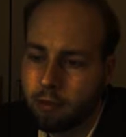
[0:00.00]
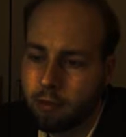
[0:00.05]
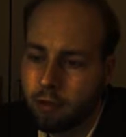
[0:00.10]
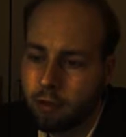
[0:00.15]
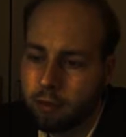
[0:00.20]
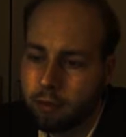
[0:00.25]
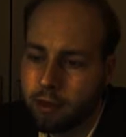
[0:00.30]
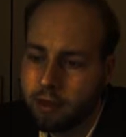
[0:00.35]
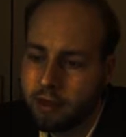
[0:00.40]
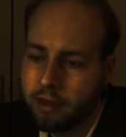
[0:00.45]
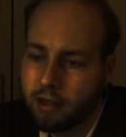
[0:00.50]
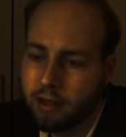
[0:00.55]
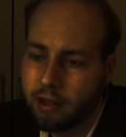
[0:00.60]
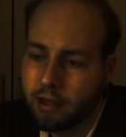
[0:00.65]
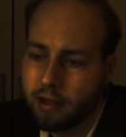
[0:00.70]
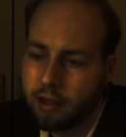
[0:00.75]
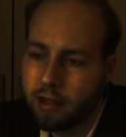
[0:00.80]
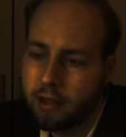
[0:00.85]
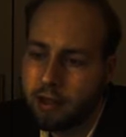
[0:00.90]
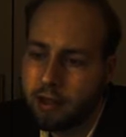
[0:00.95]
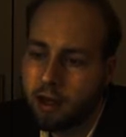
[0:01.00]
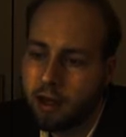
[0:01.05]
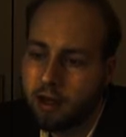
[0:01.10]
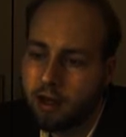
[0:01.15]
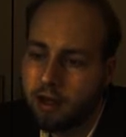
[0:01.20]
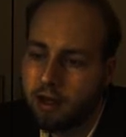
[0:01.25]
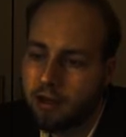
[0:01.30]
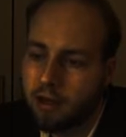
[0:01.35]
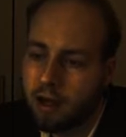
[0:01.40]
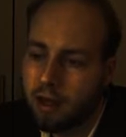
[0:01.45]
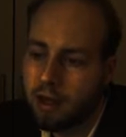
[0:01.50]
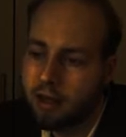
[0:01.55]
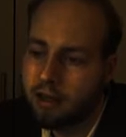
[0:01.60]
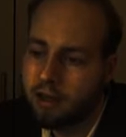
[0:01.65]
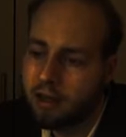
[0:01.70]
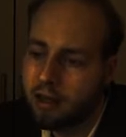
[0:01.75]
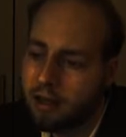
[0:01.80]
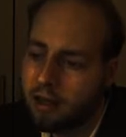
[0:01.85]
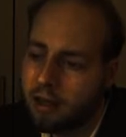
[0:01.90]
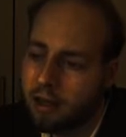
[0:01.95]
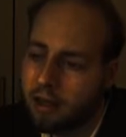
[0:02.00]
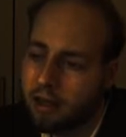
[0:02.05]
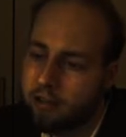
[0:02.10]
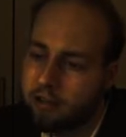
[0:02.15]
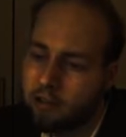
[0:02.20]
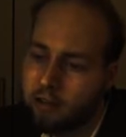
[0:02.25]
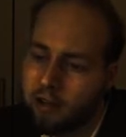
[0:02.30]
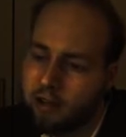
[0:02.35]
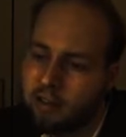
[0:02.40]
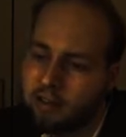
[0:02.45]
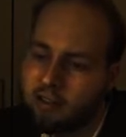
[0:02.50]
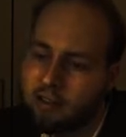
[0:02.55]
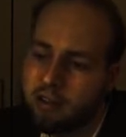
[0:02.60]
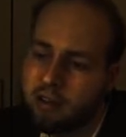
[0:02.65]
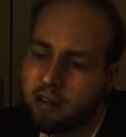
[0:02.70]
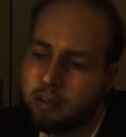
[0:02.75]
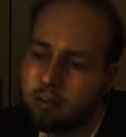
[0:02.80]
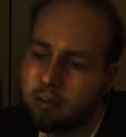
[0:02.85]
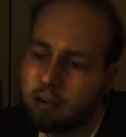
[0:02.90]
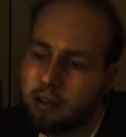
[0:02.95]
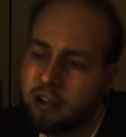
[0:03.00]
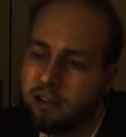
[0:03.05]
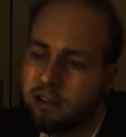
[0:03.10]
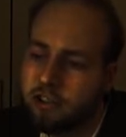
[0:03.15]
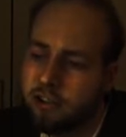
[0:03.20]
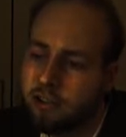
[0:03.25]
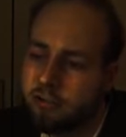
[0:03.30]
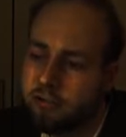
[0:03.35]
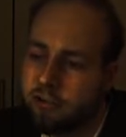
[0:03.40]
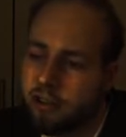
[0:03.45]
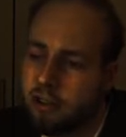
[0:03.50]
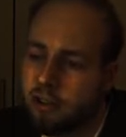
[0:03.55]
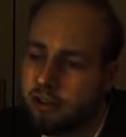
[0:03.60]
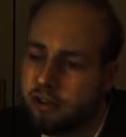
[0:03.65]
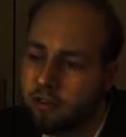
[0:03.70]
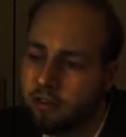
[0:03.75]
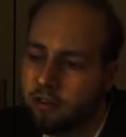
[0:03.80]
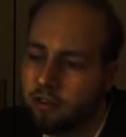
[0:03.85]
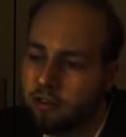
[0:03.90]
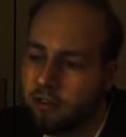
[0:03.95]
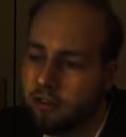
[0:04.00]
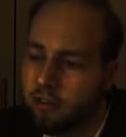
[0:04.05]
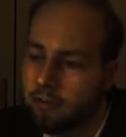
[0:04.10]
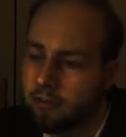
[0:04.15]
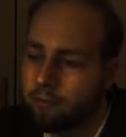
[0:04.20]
Already I had had a transient impression of these,